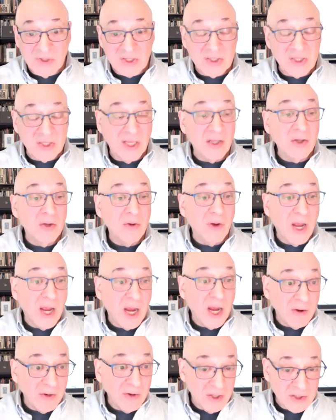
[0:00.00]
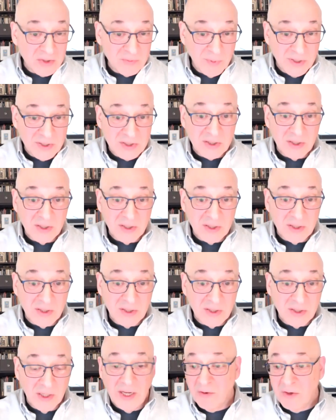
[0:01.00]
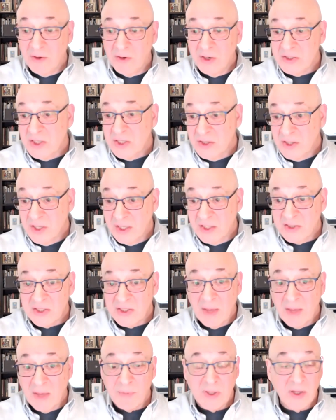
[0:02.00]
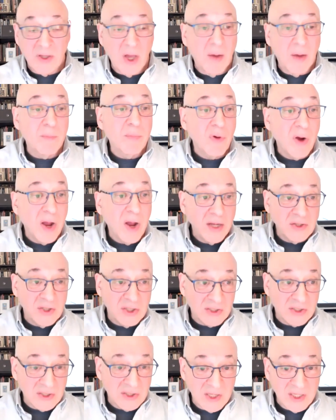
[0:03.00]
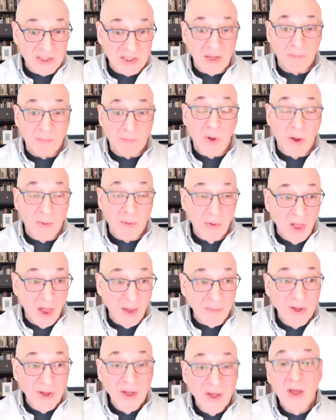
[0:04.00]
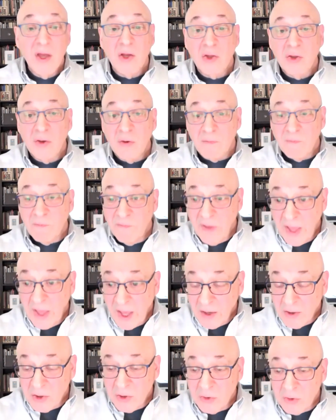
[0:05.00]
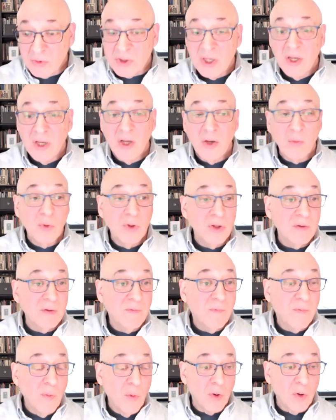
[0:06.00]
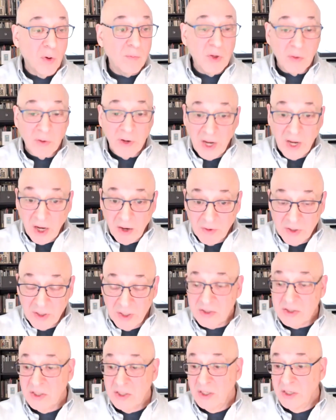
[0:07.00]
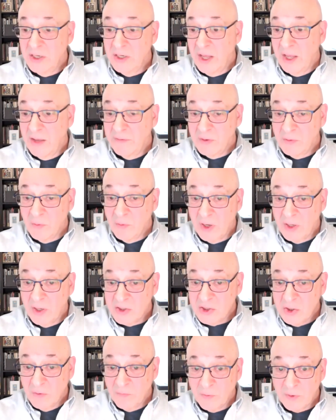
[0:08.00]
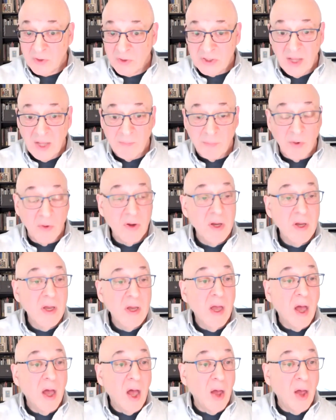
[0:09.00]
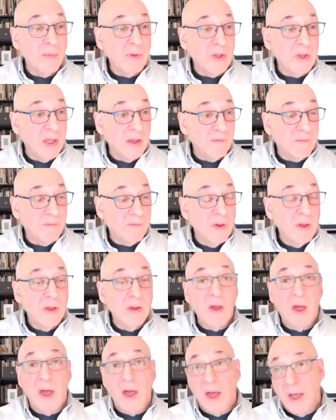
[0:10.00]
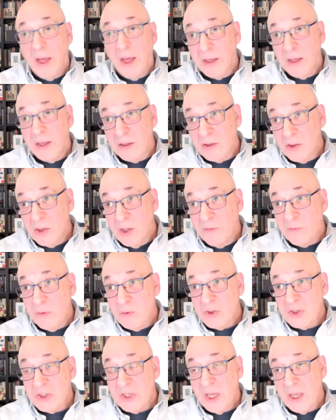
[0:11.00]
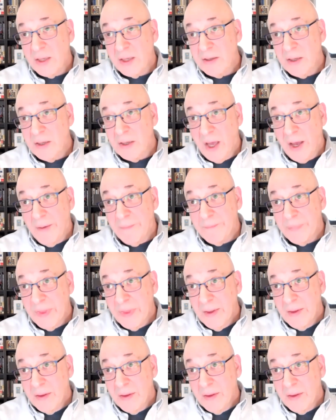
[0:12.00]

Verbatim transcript: extent your areas. Basically, in areas, the things that become projects, the things that bubble up, your values will inform your areas in a heavy way. So, for example, um, if uh, if you say, um,